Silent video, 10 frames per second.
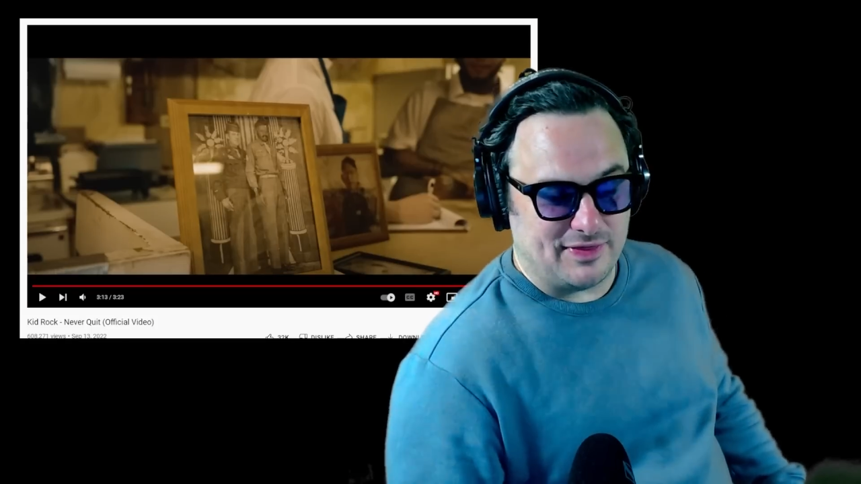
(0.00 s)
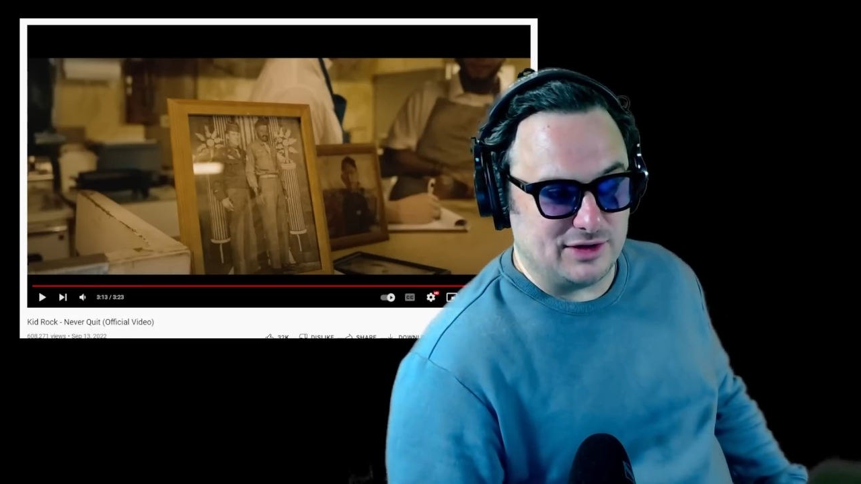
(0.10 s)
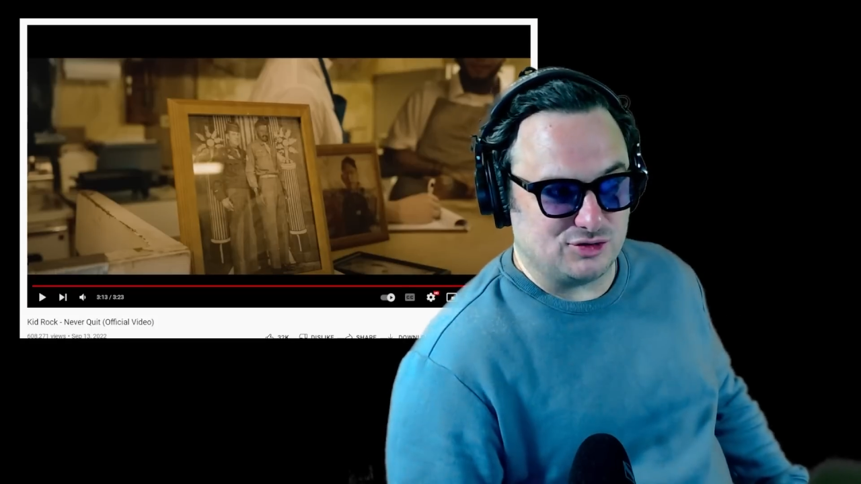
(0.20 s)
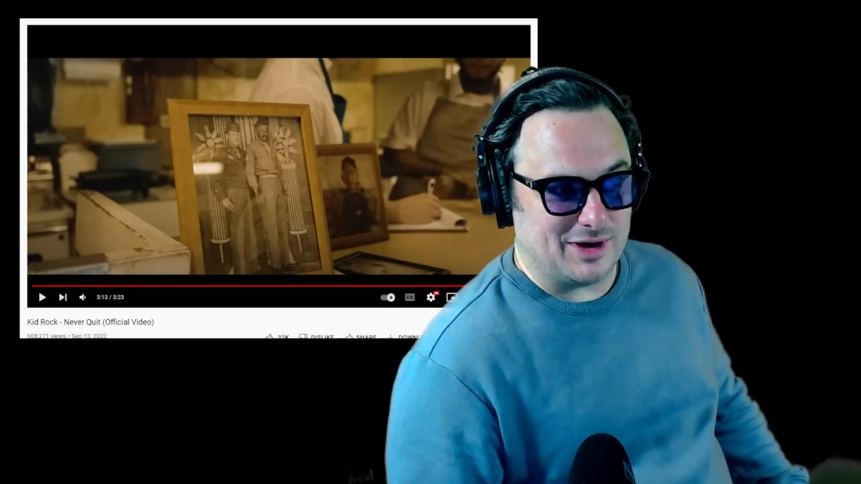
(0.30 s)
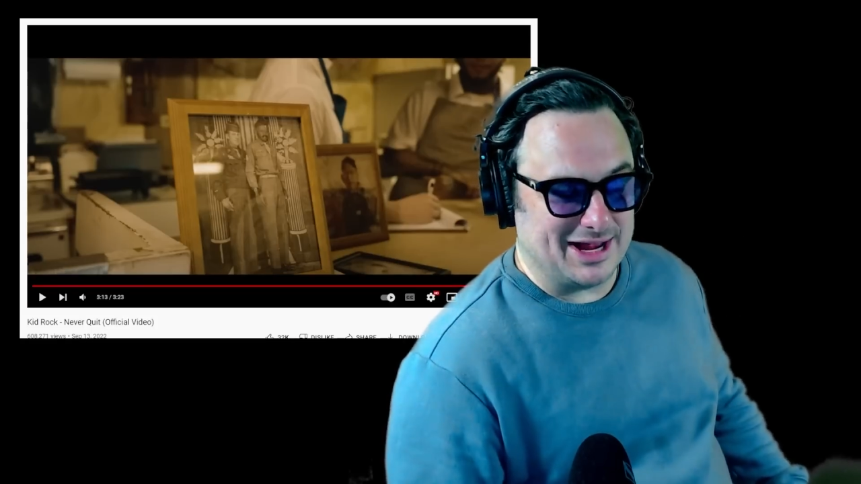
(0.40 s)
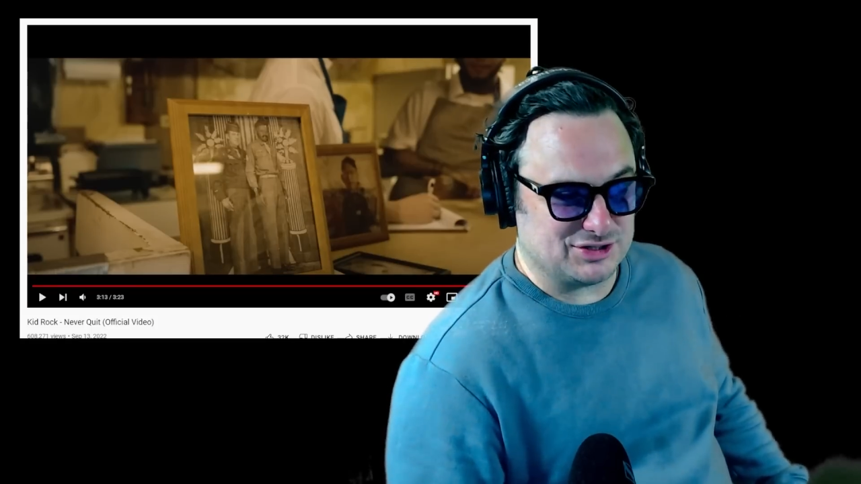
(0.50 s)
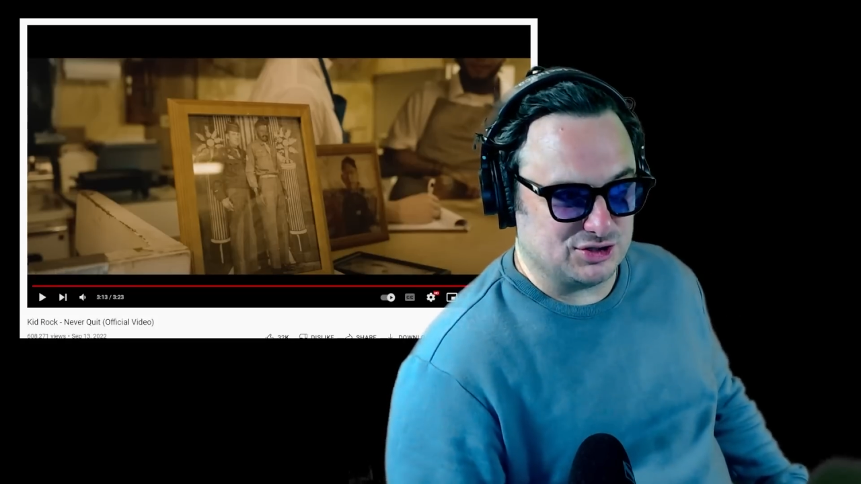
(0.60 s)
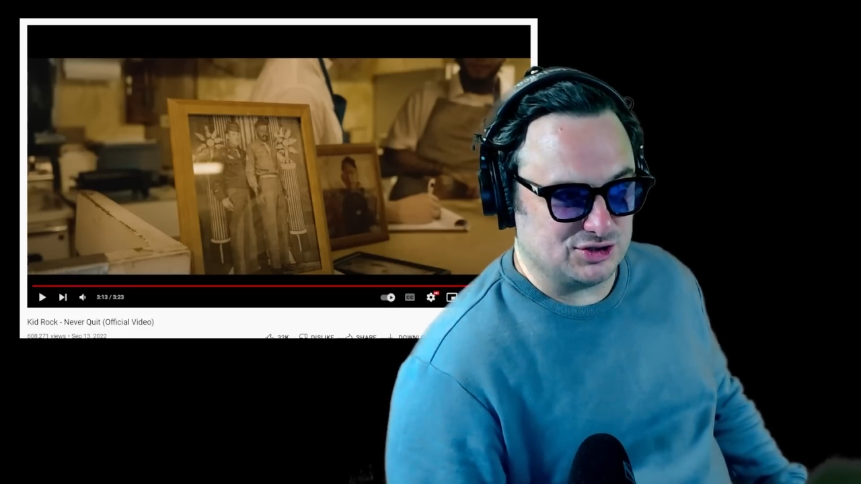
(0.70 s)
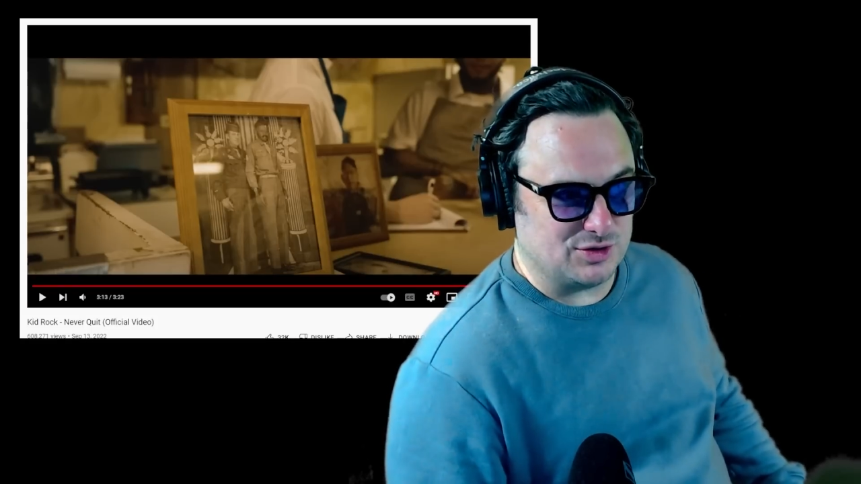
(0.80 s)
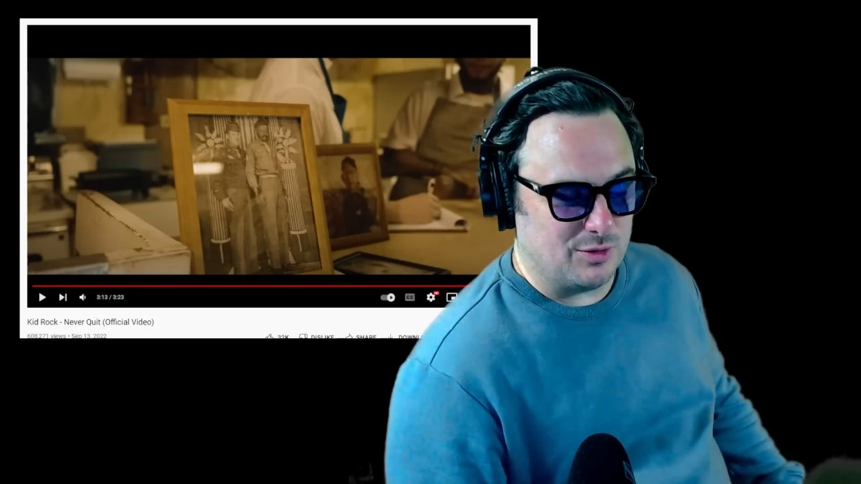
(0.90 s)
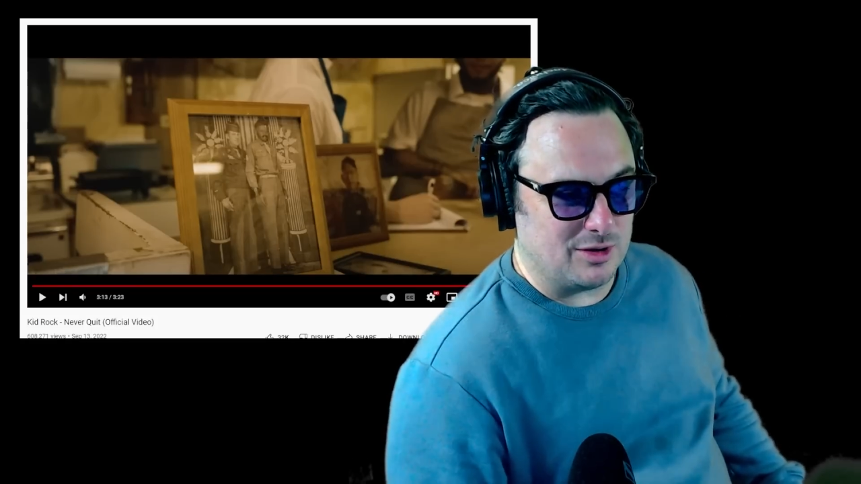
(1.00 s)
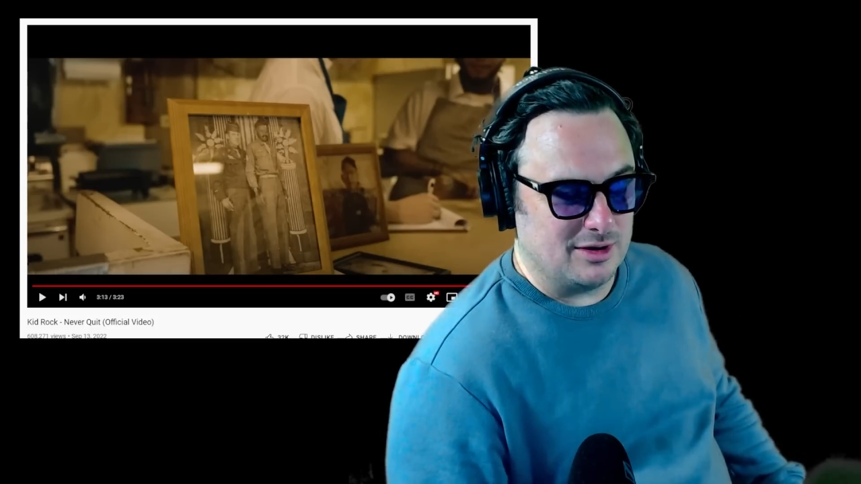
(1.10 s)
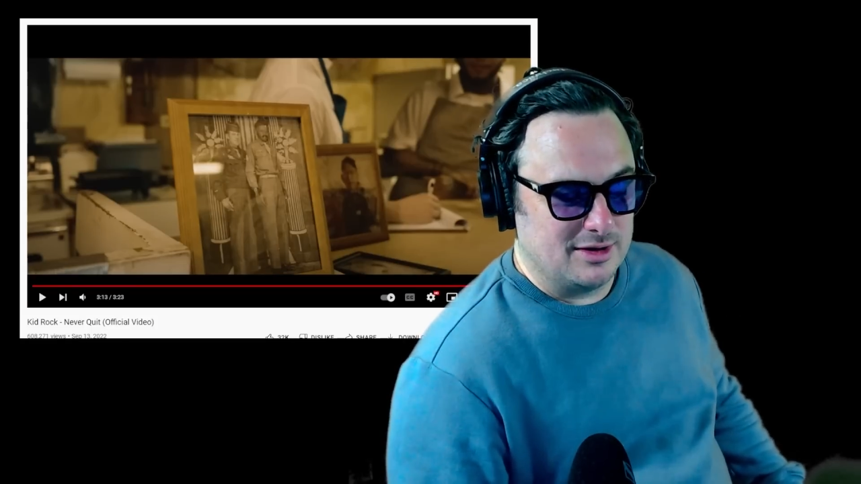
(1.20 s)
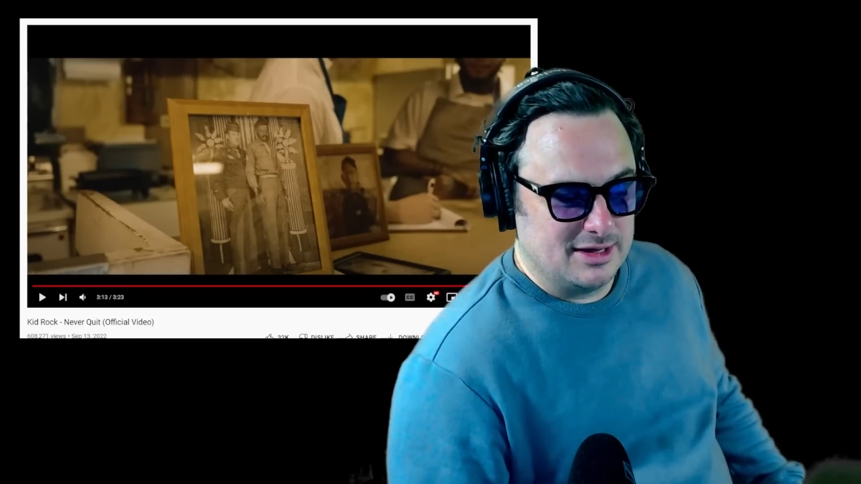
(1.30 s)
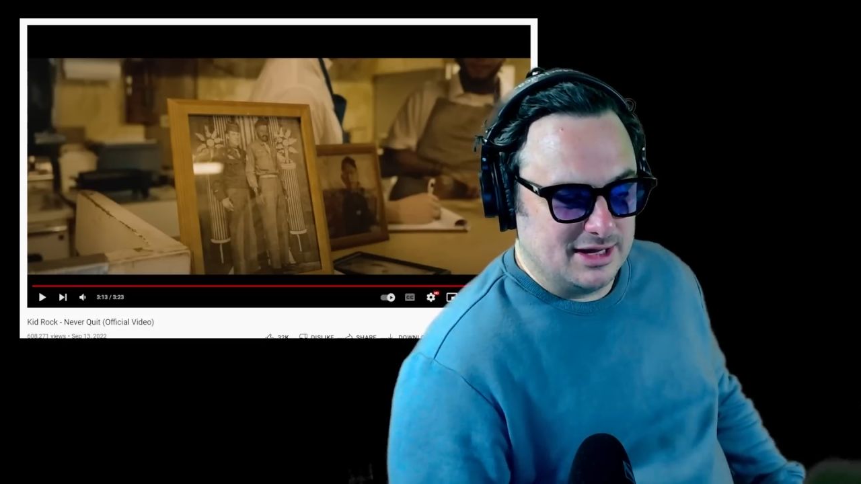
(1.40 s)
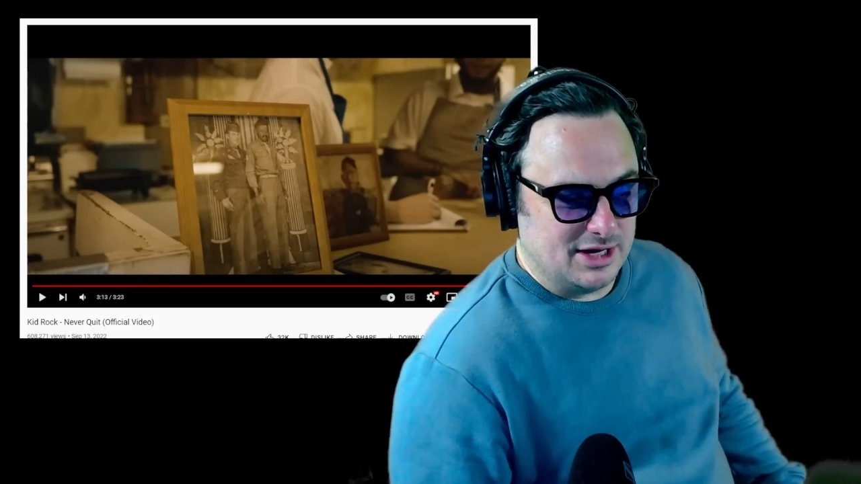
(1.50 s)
that they trashed the store,